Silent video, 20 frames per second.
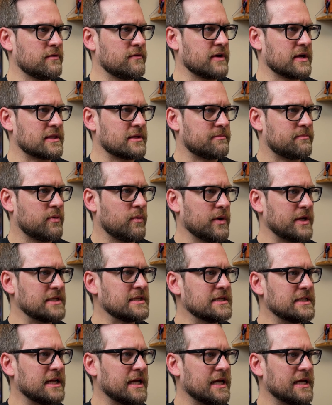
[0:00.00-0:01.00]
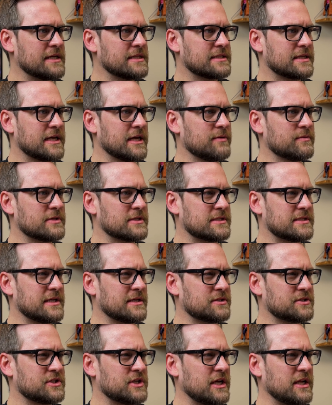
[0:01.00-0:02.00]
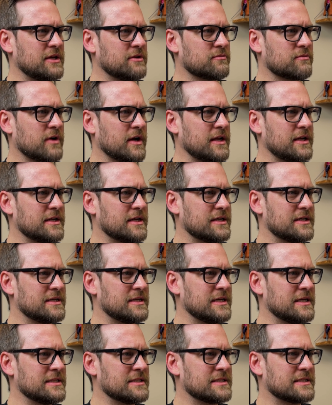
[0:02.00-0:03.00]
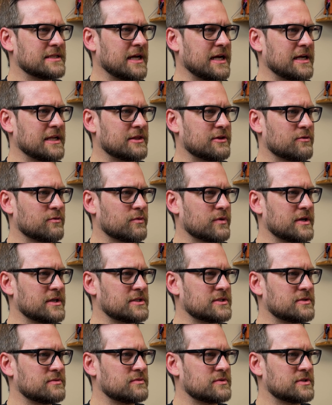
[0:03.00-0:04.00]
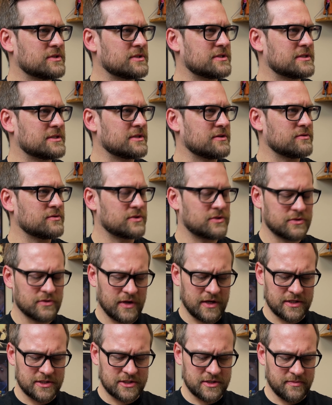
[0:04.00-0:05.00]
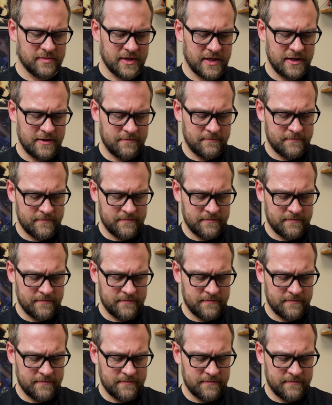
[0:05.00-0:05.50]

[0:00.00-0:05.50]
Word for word: We've got the pointing hands again with the cell shading right inside at the wrist, which is so strange to me.